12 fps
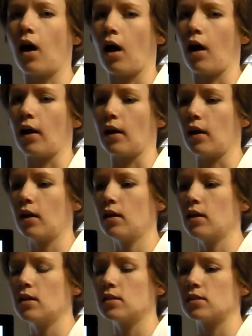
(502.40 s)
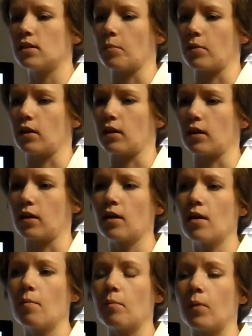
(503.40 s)
on something.
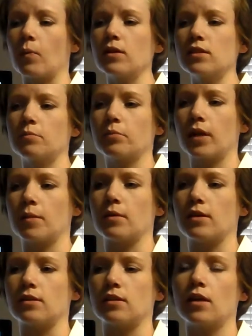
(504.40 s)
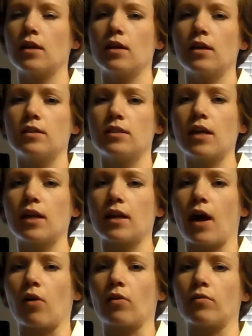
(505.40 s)
But once blame is
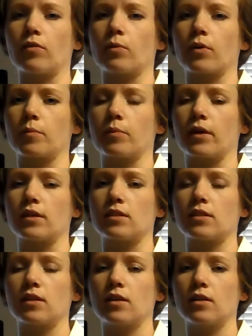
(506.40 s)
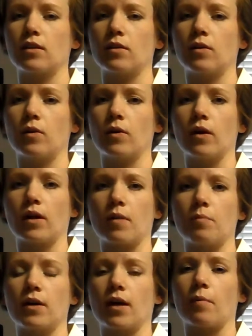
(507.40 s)
taken out of the workplace,
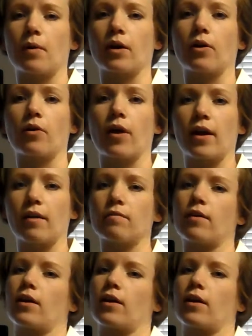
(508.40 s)
it can become a great